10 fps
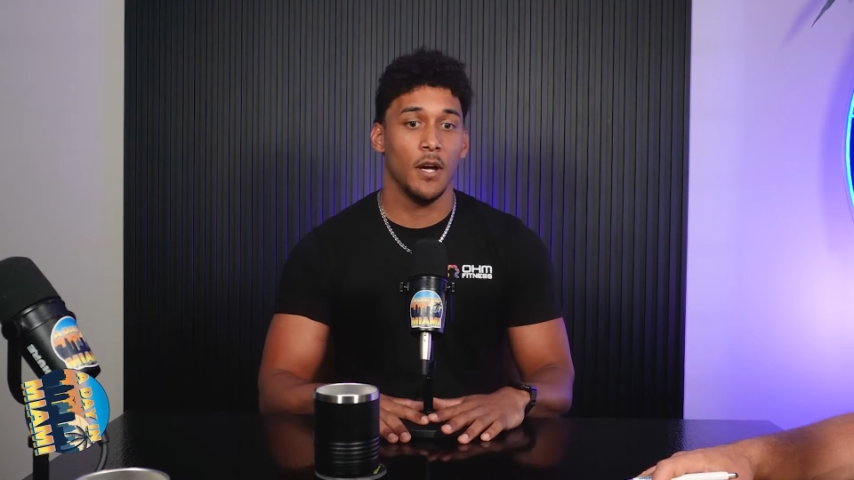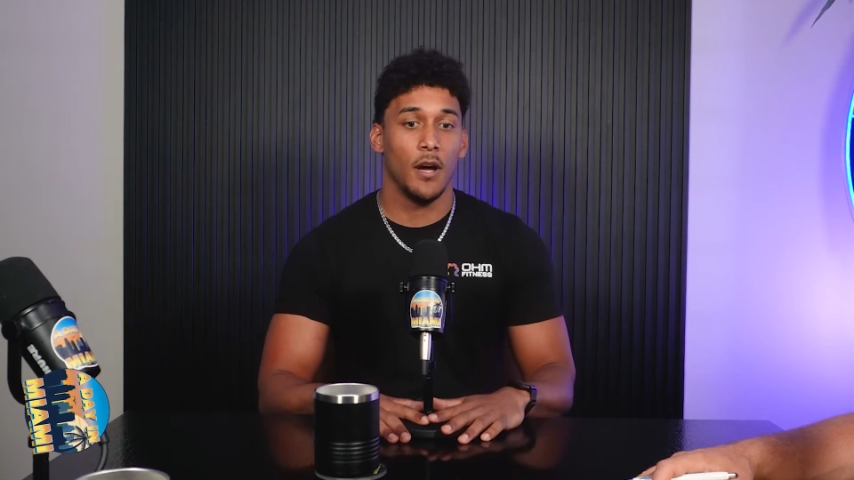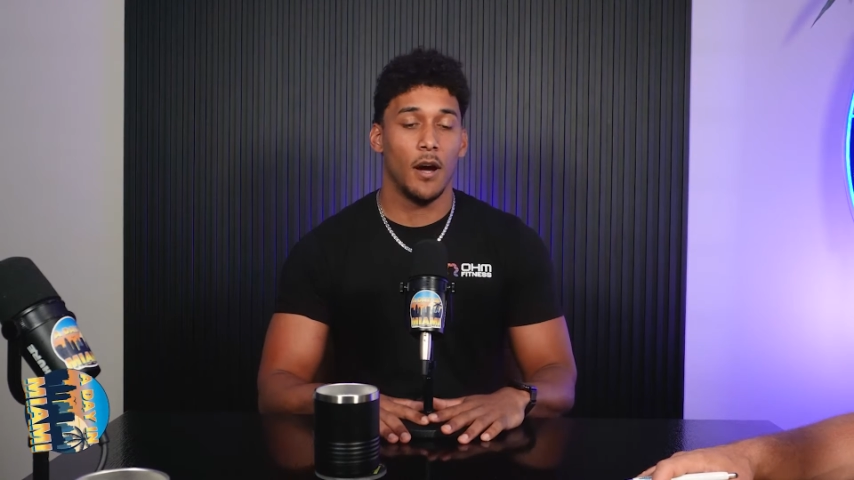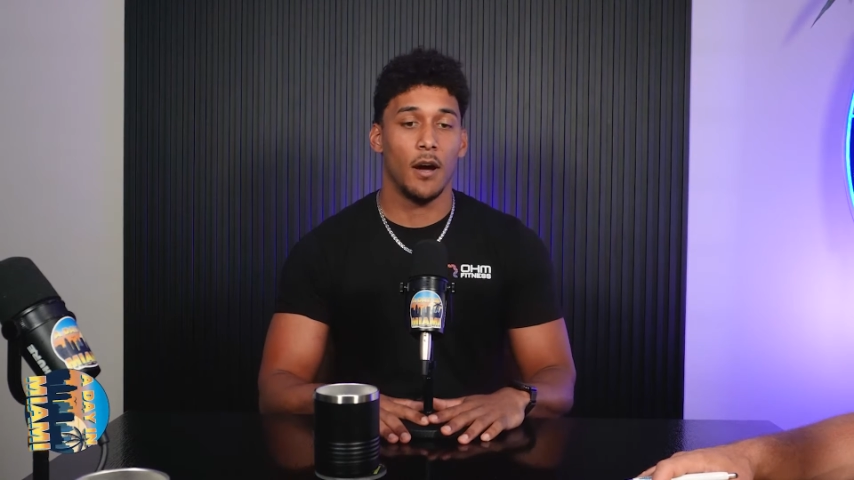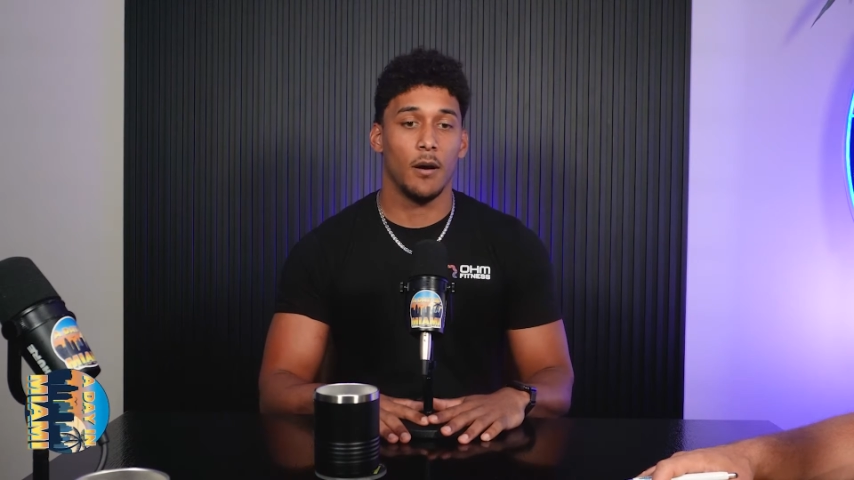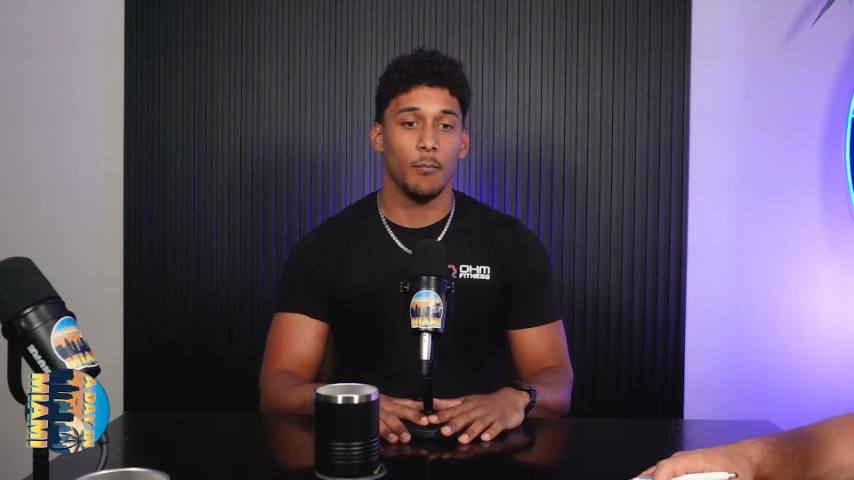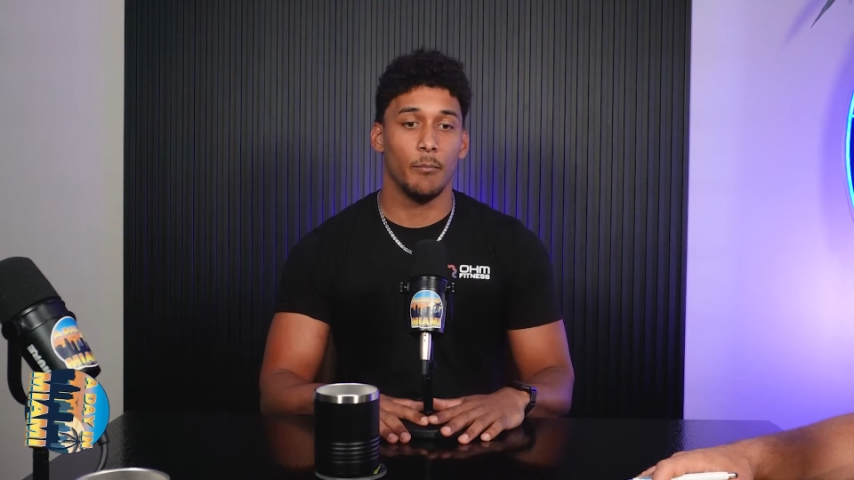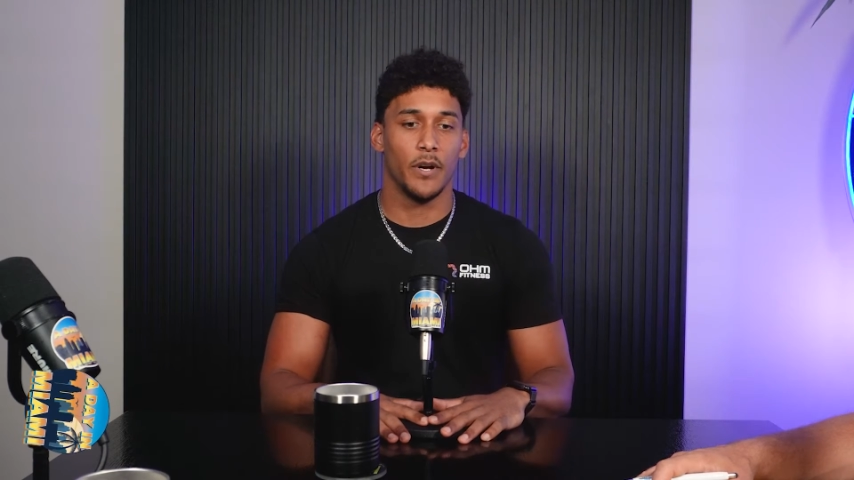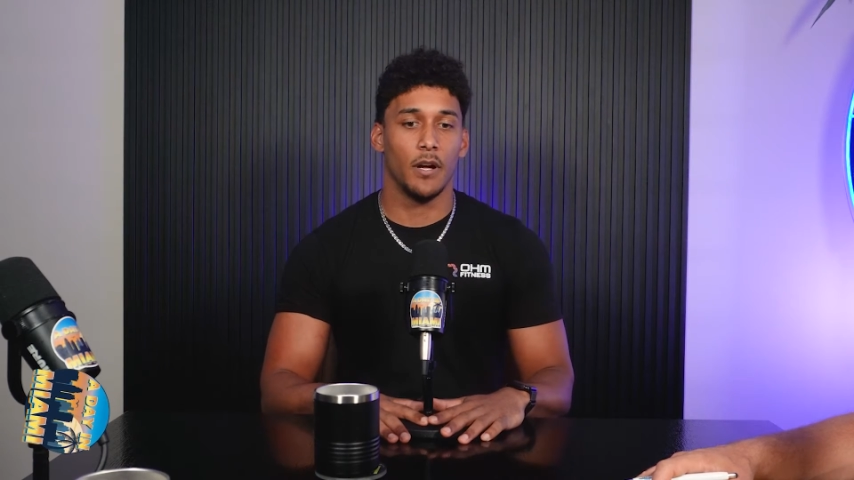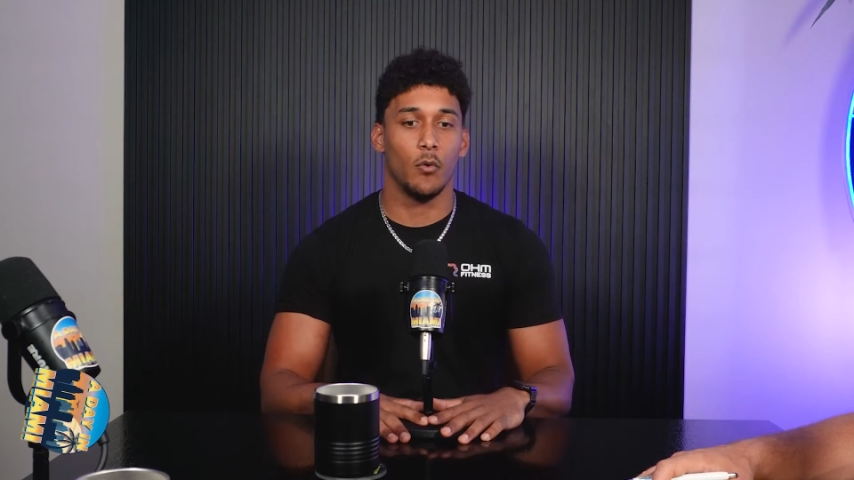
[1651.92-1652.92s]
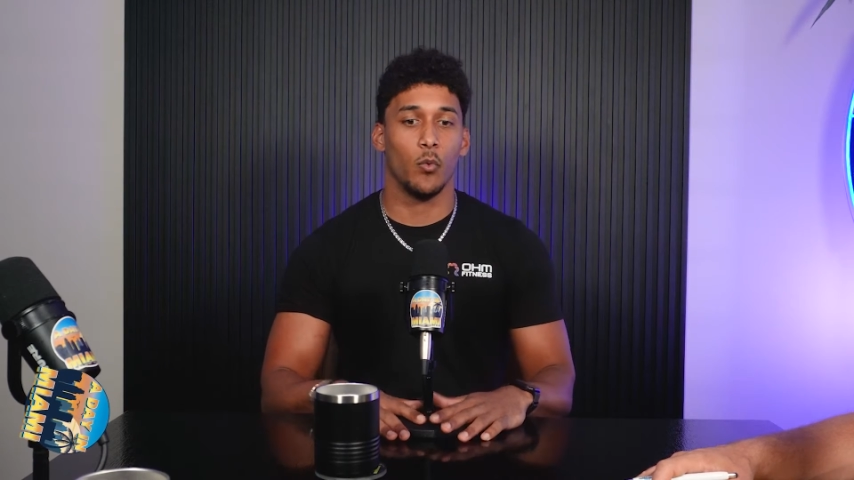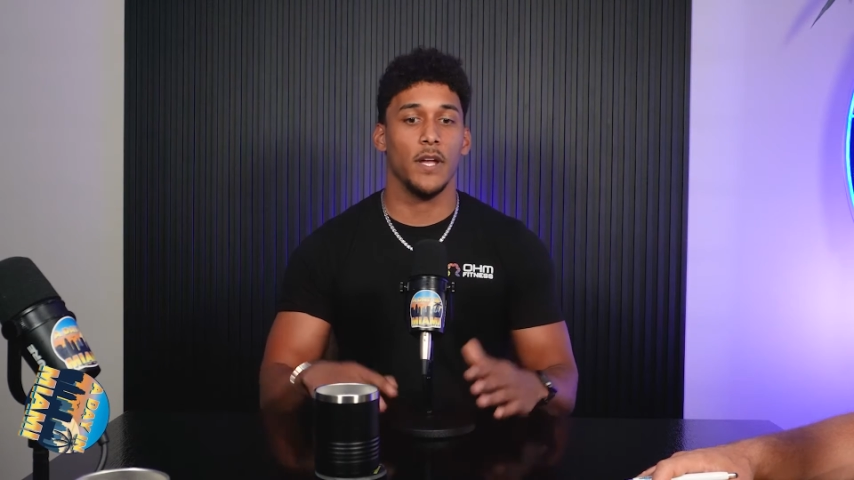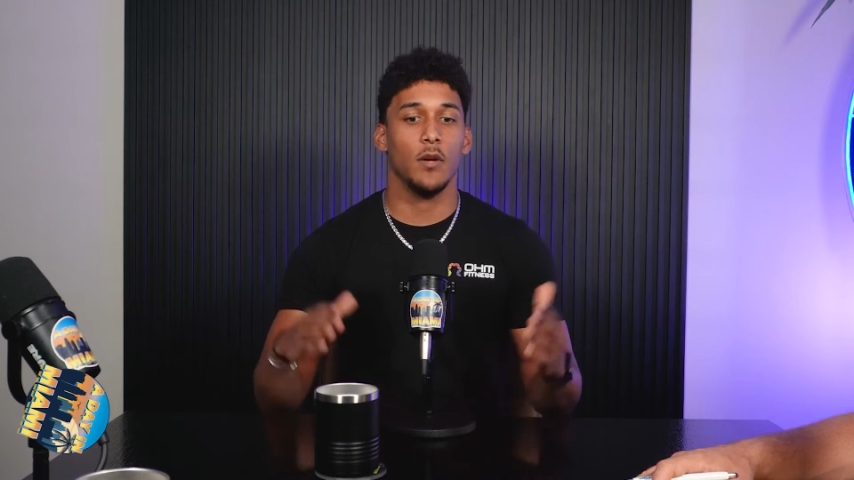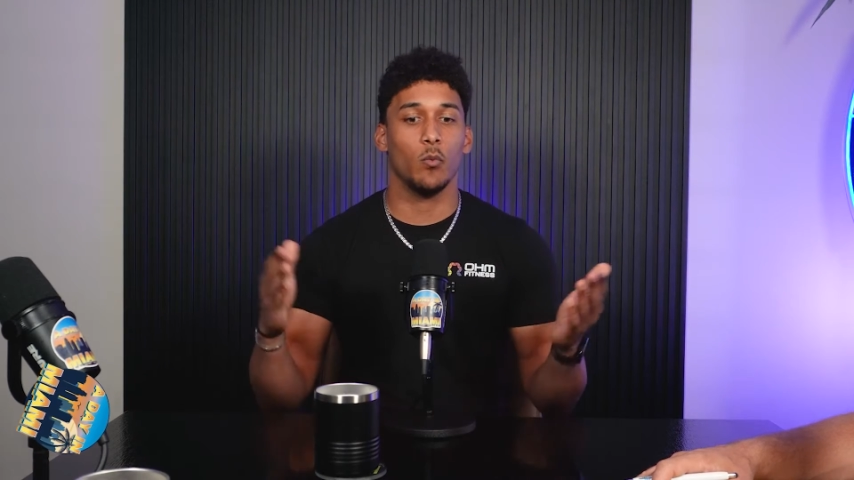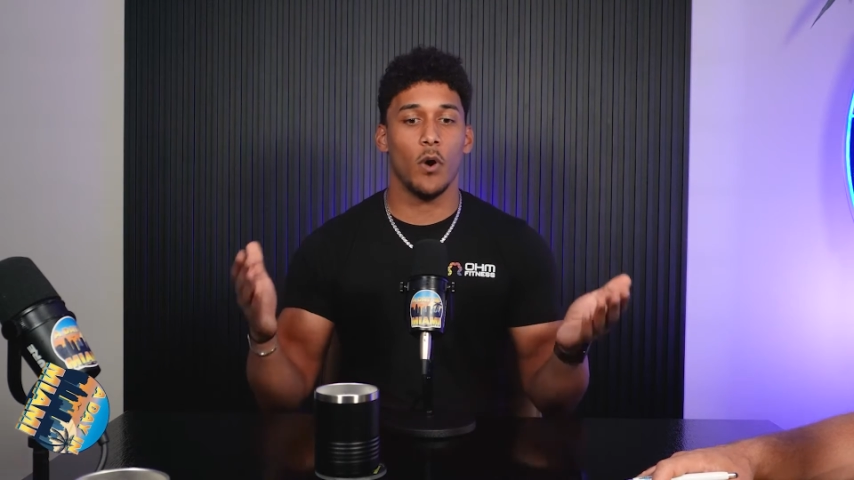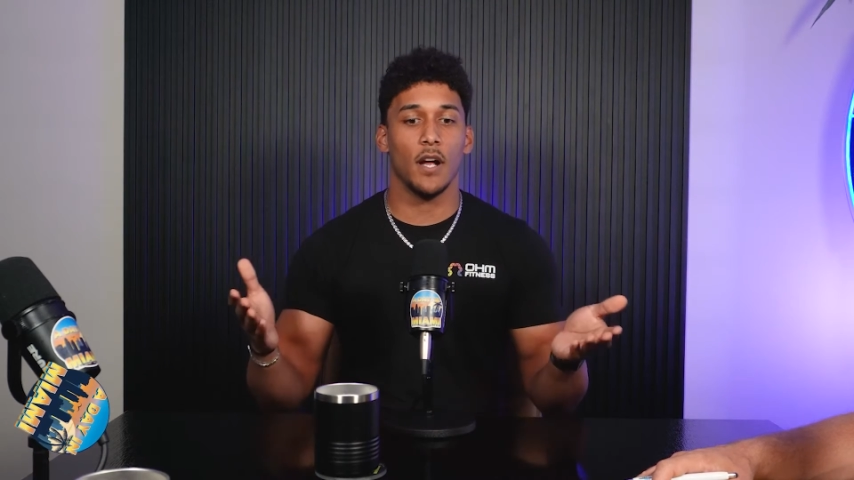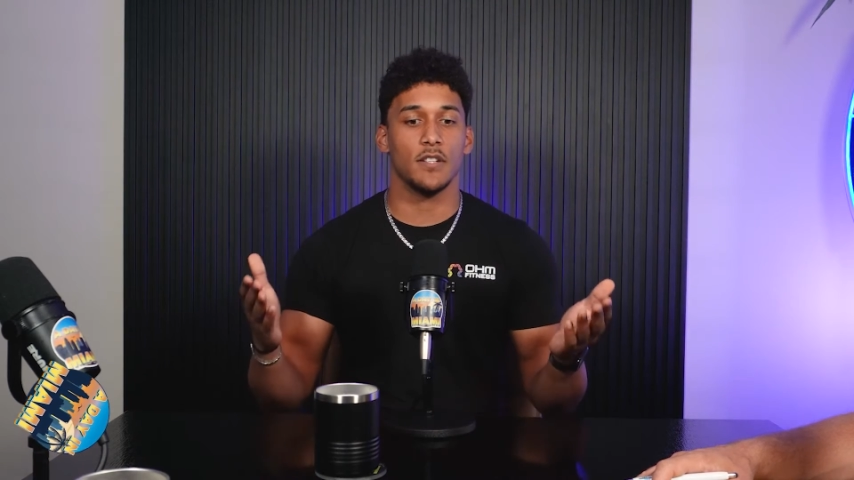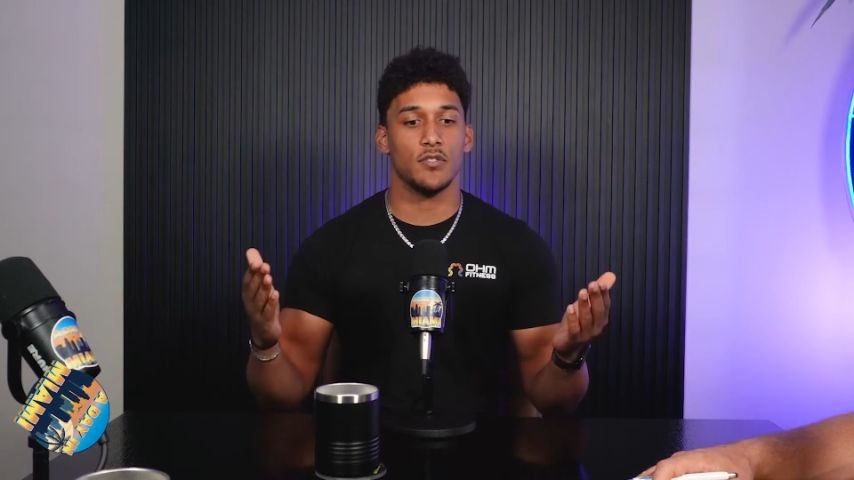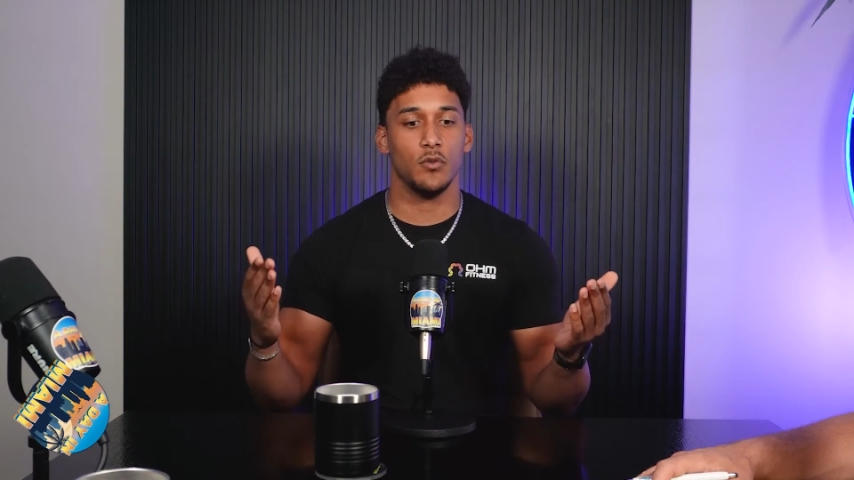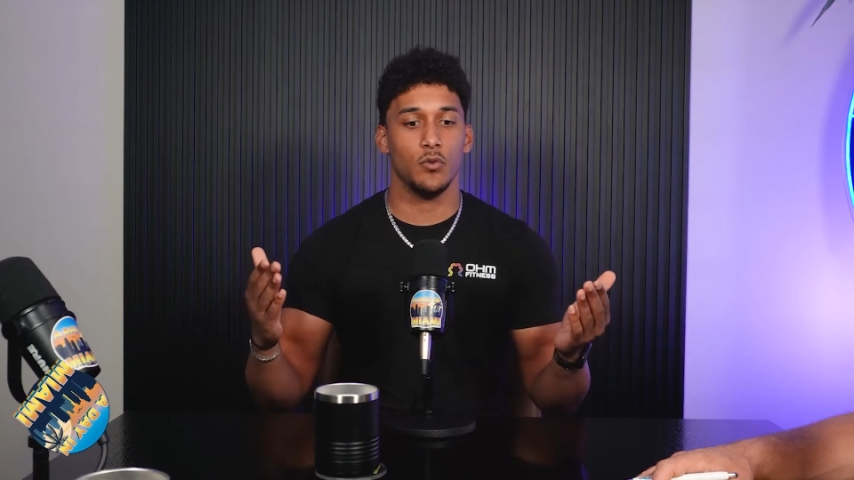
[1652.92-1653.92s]
But we want
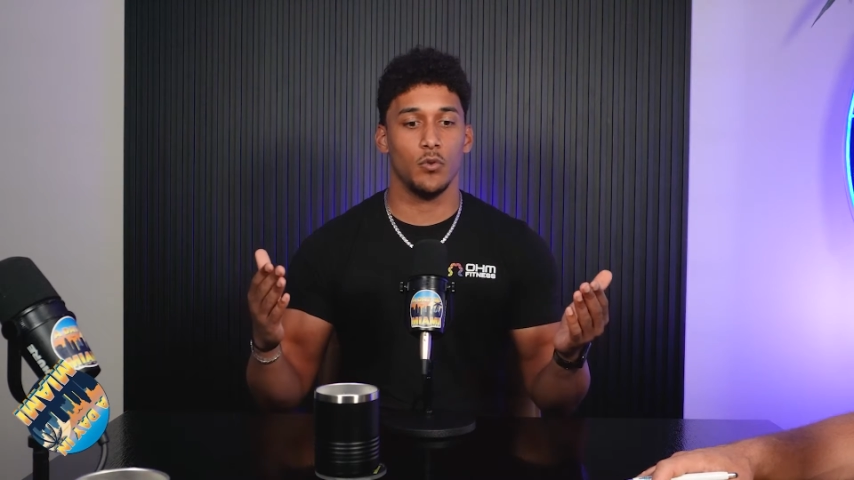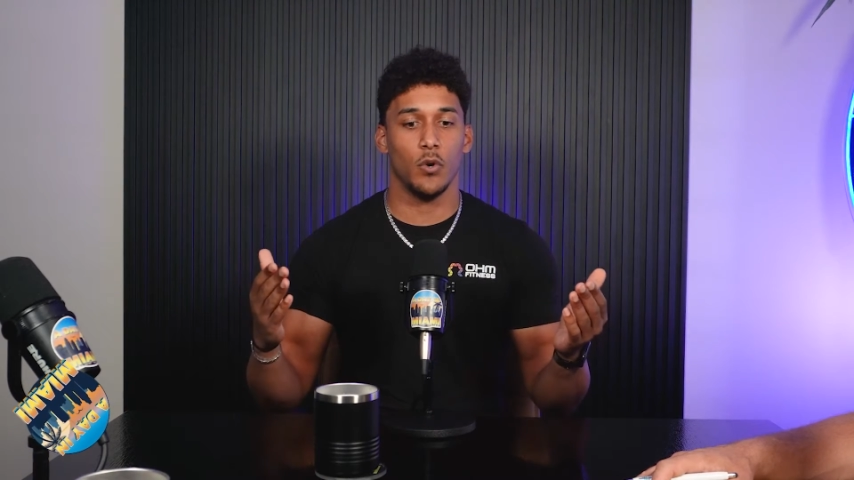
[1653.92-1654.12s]
to